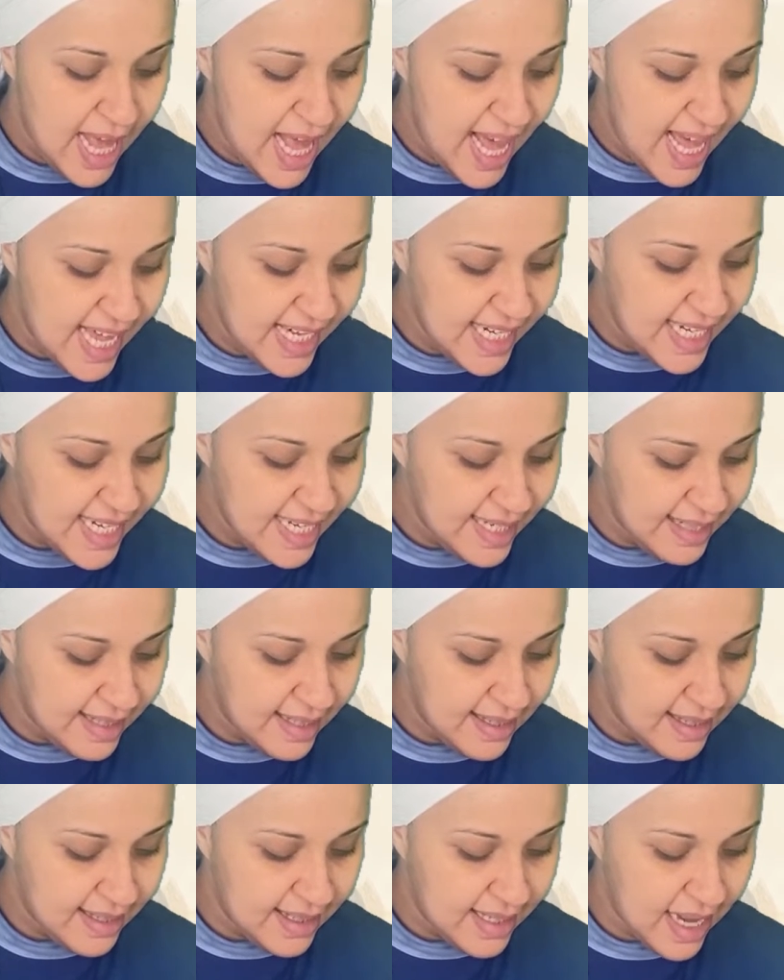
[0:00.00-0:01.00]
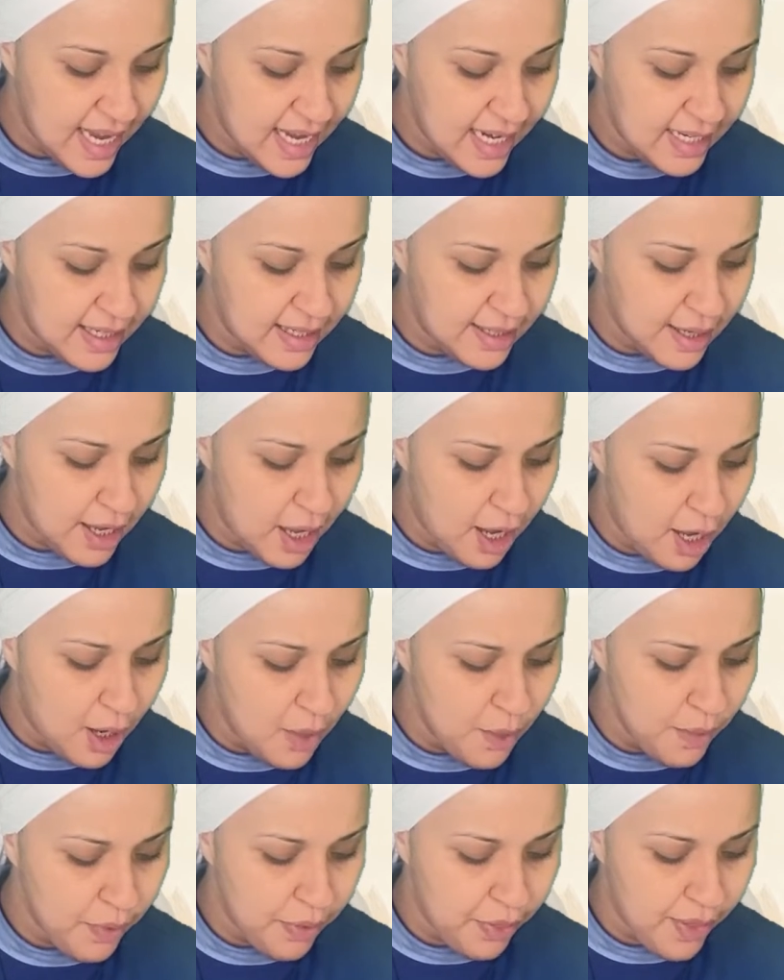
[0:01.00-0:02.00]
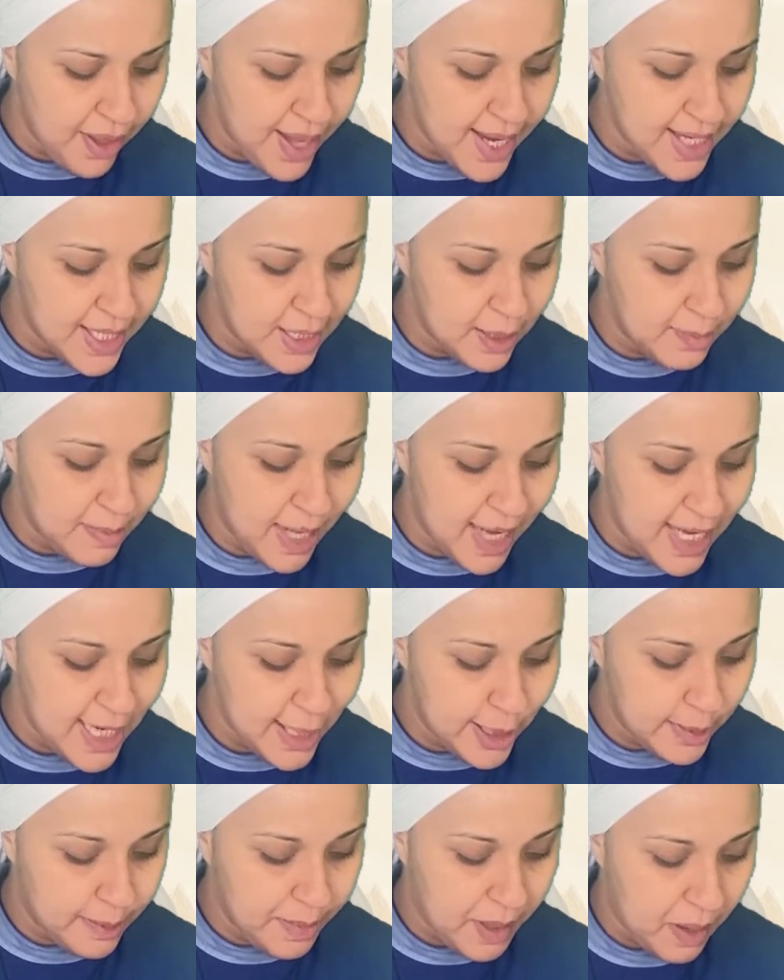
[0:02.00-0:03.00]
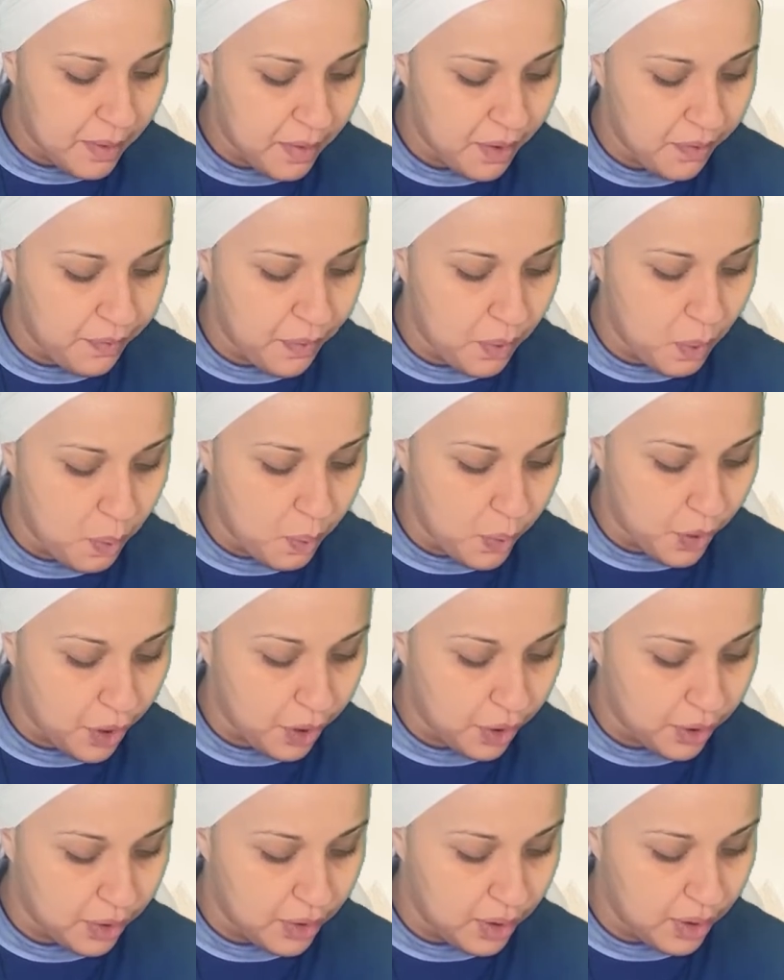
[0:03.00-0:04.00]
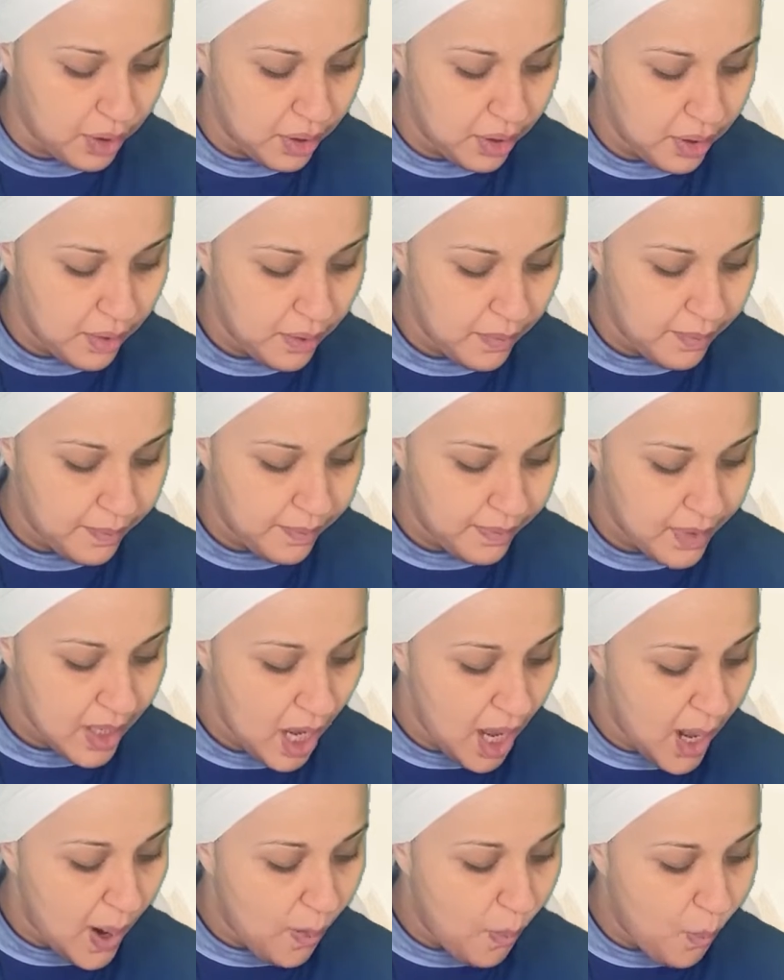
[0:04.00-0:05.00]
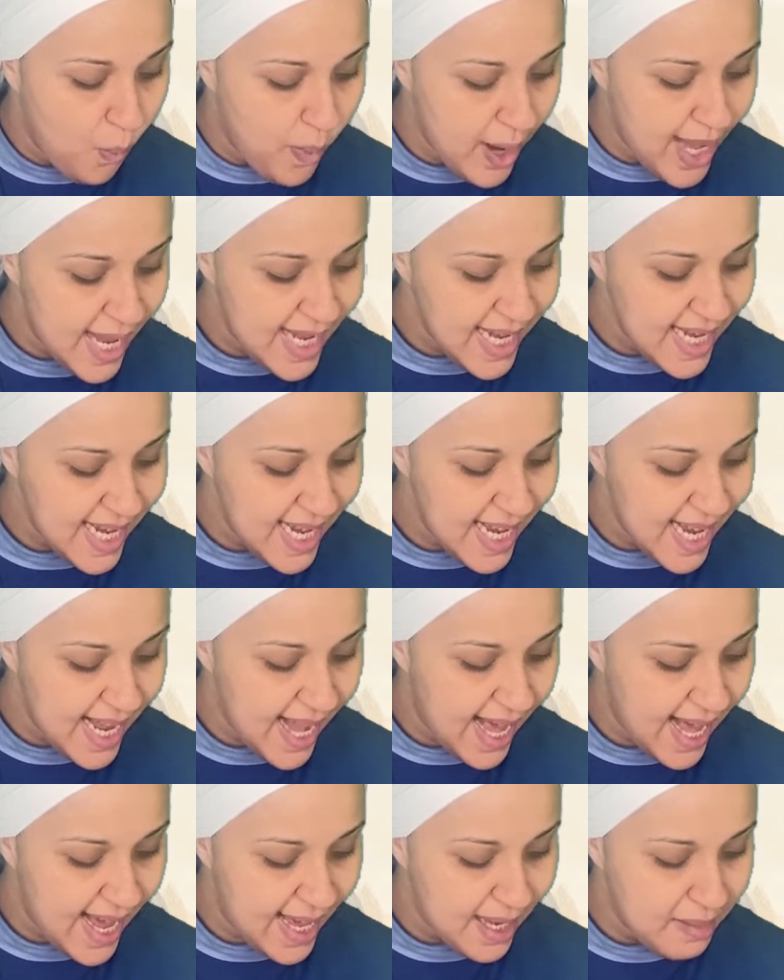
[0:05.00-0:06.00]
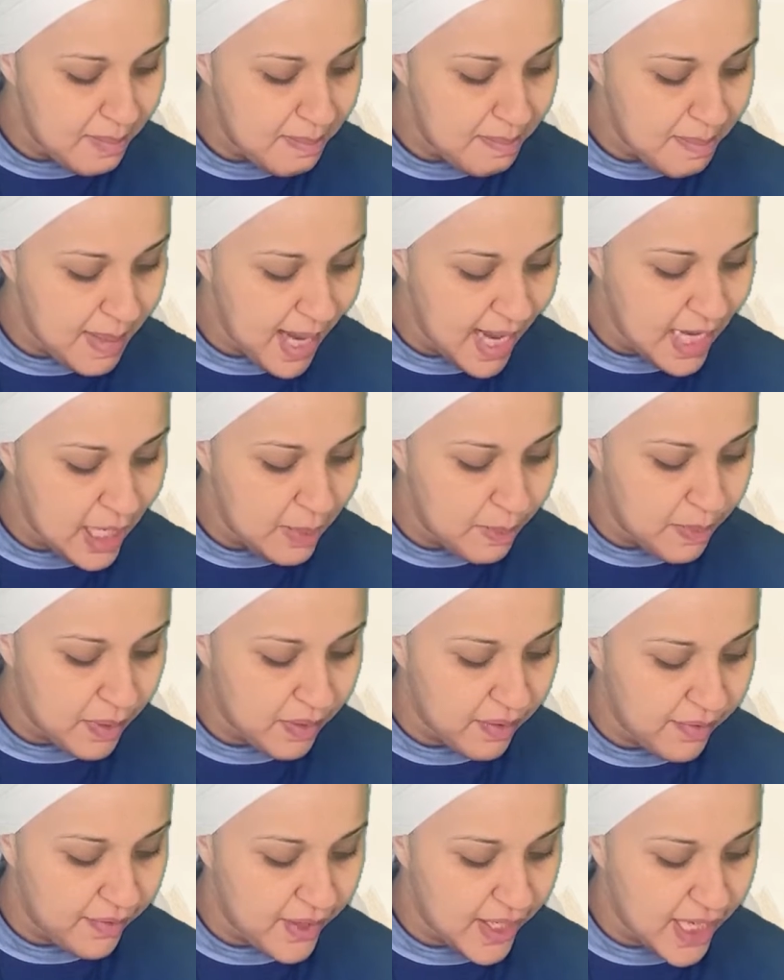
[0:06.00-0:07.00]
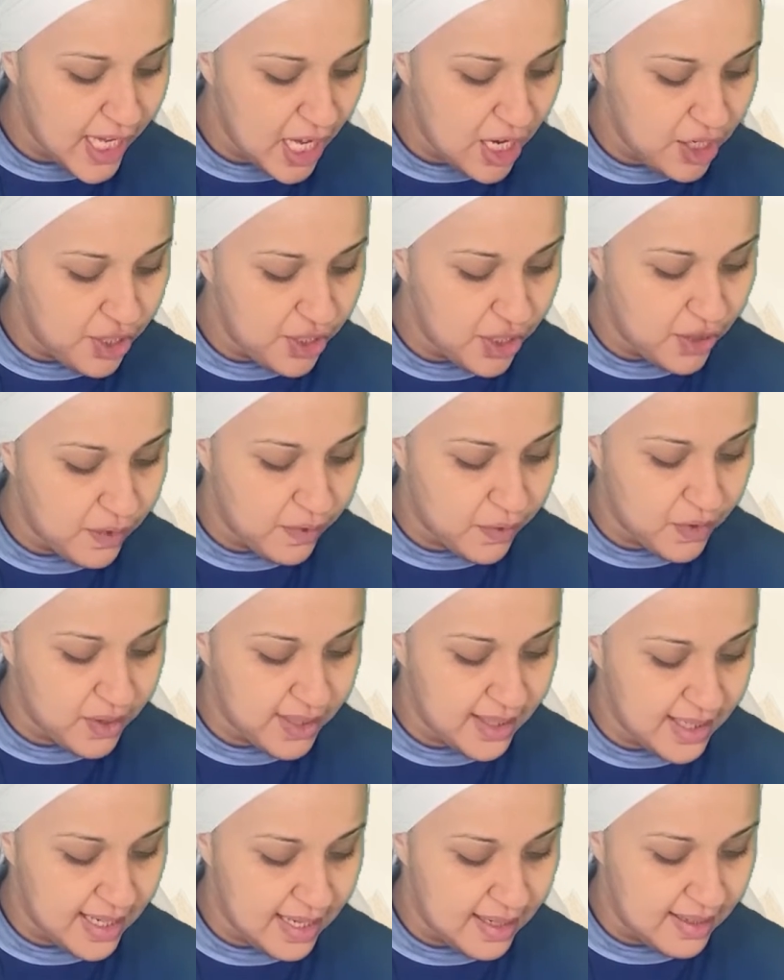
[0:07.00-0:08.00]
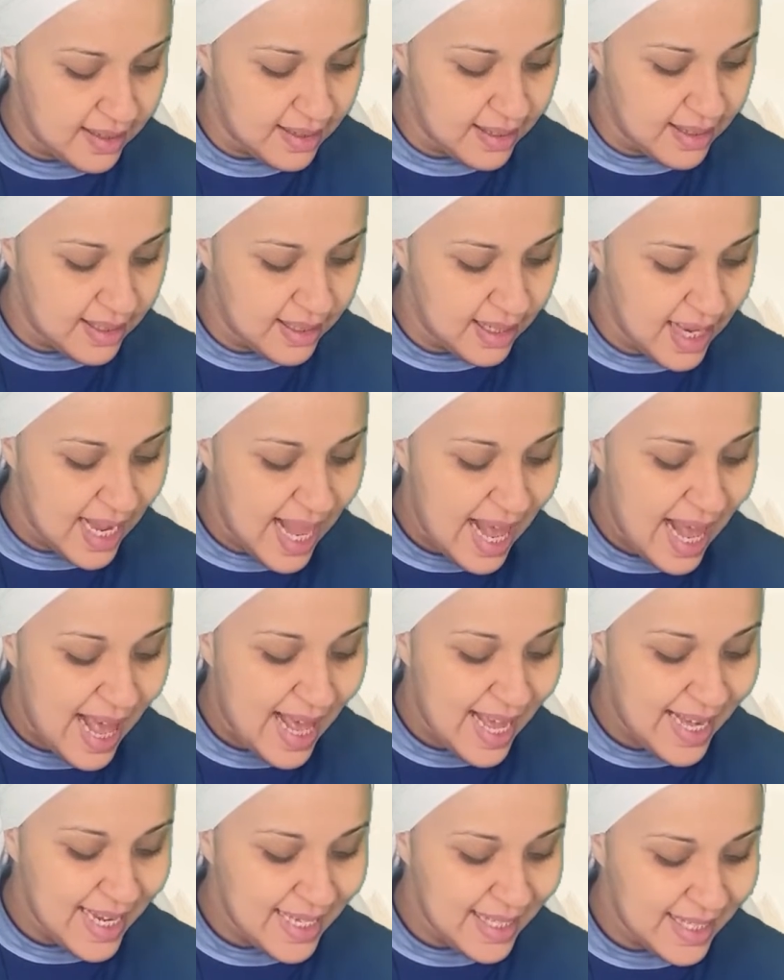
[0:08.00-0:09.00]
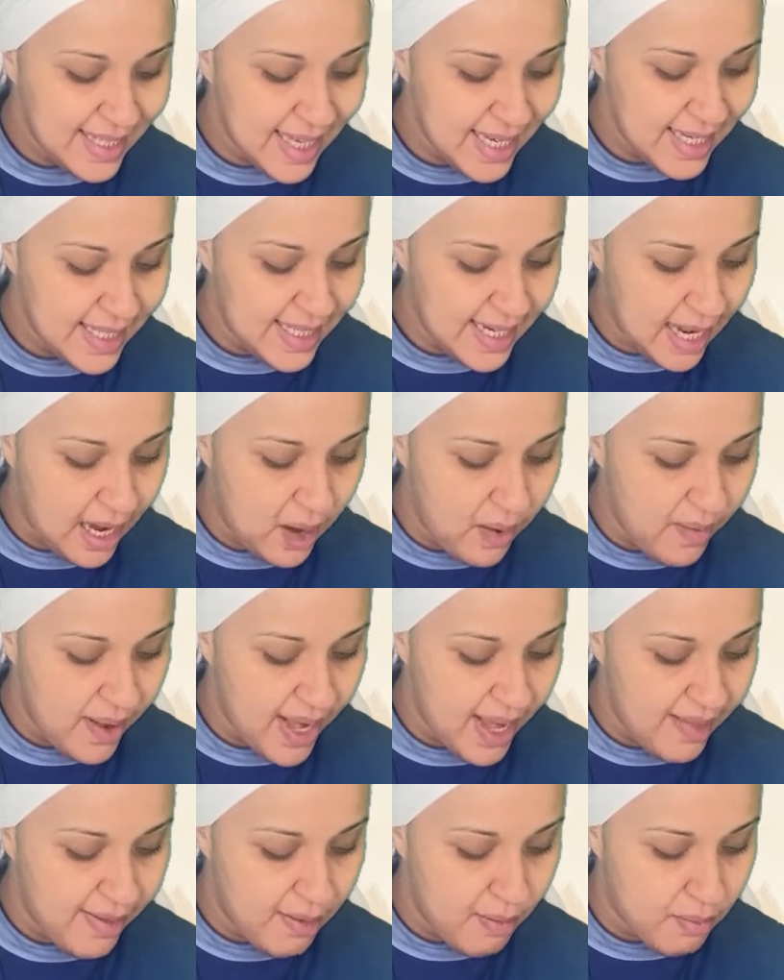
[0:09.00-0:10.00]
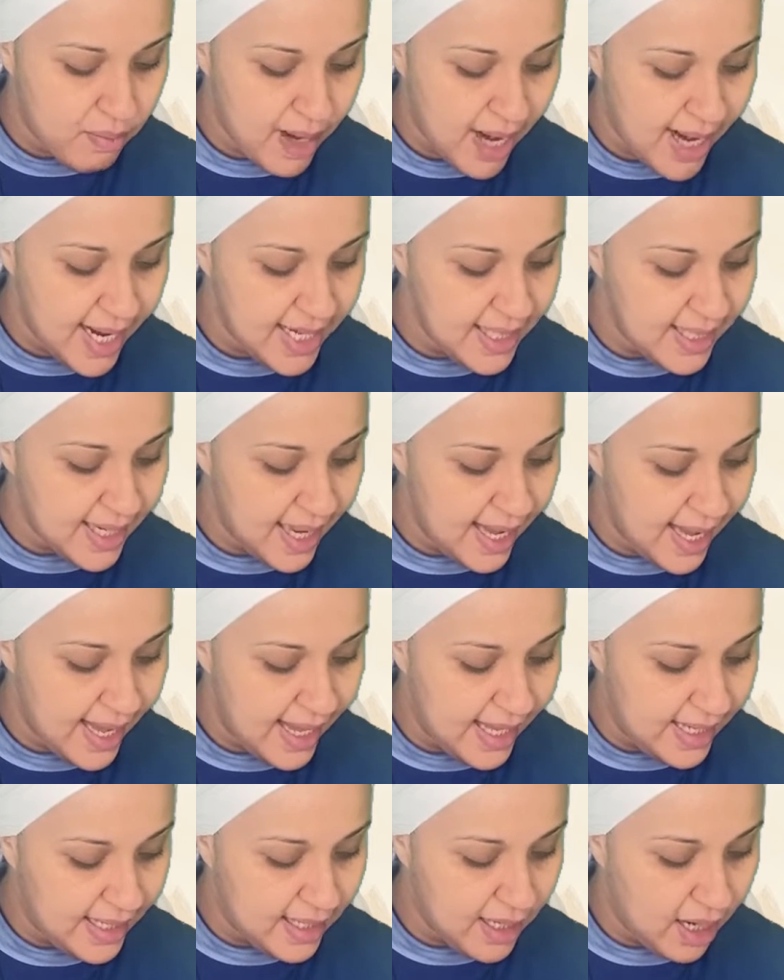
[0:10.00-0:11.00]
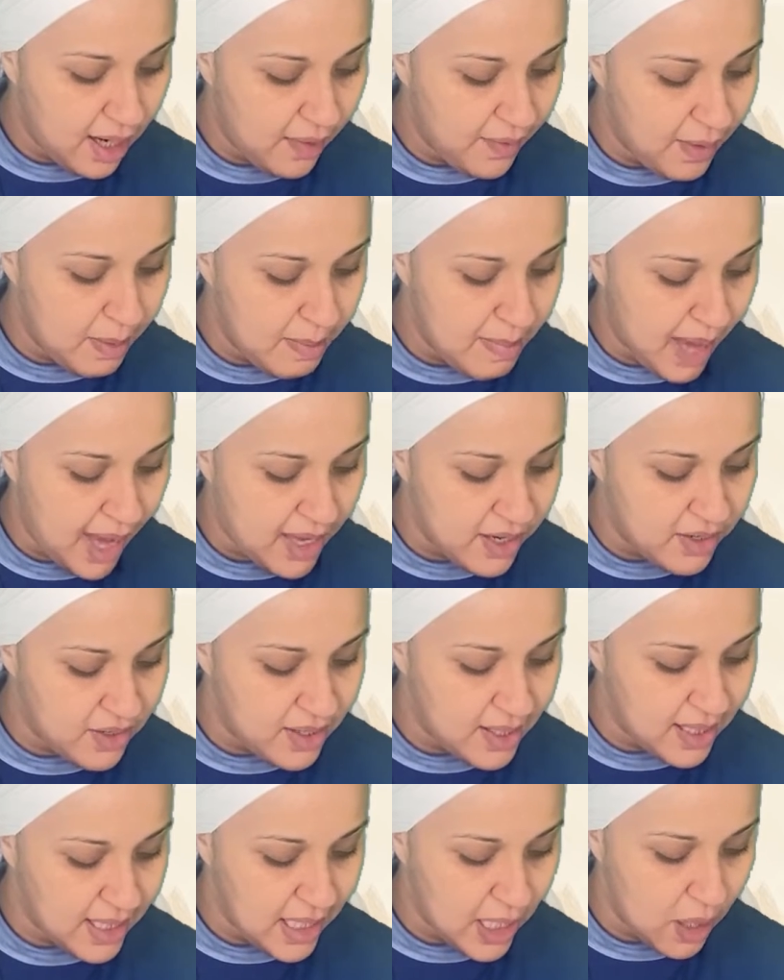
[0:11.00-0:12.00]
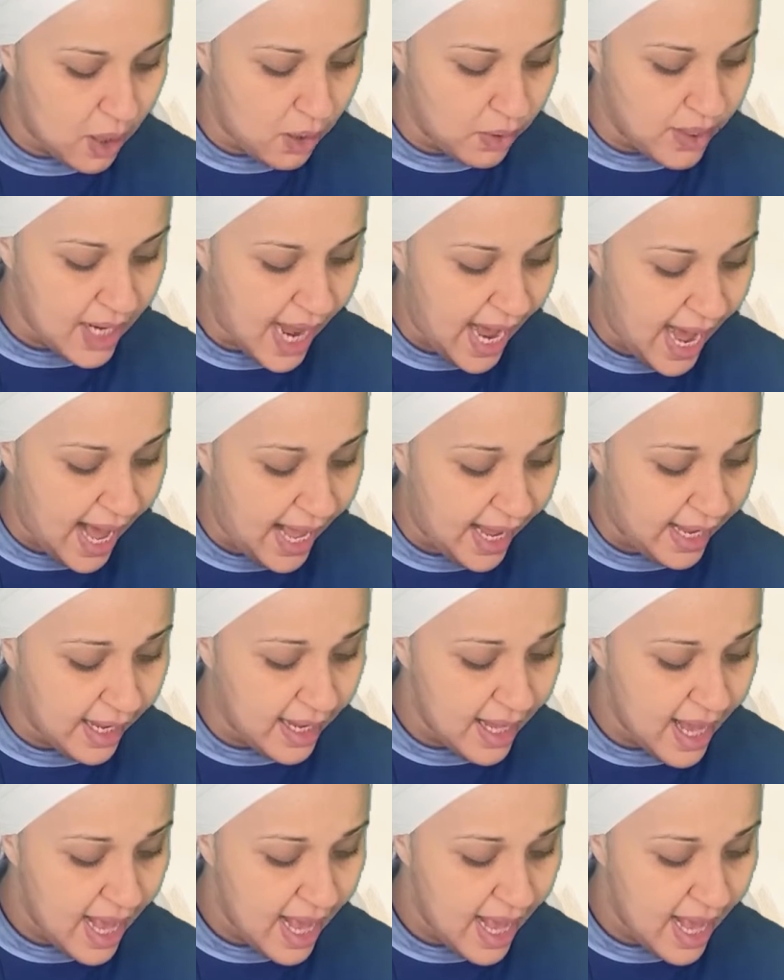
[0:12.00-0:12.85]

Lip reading: and He sustains all things by His powerful word. When He had made purification for sins, He sat down at the right hand of the Majesty on high,